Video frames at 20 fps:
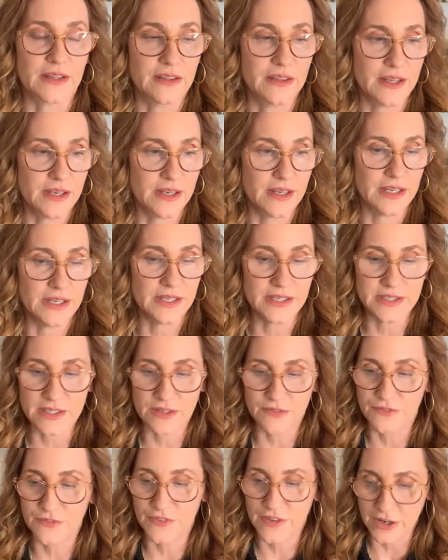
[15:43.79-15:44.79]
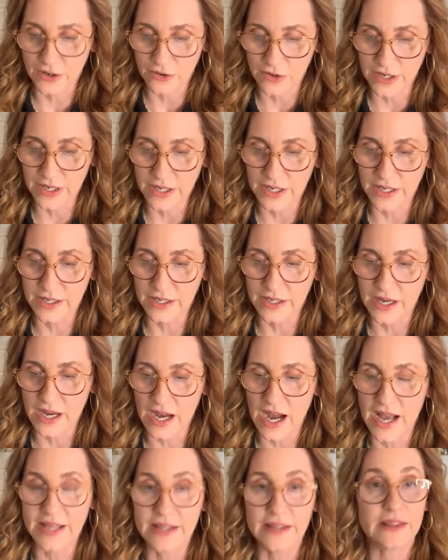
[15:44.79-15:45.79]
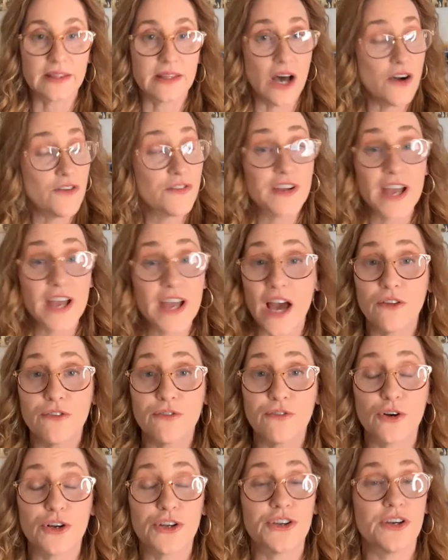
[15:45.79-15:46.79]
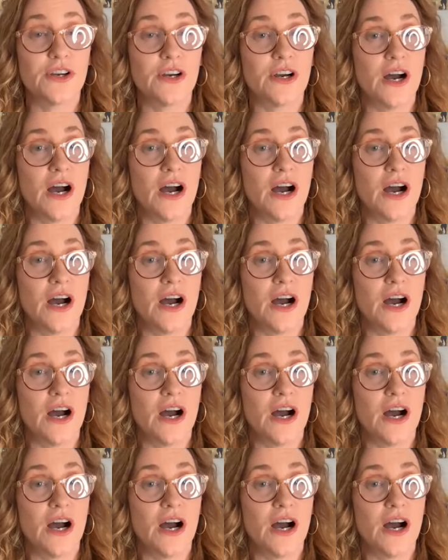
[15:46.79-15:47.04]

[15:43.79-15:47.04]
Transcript: That it is a very, I love California.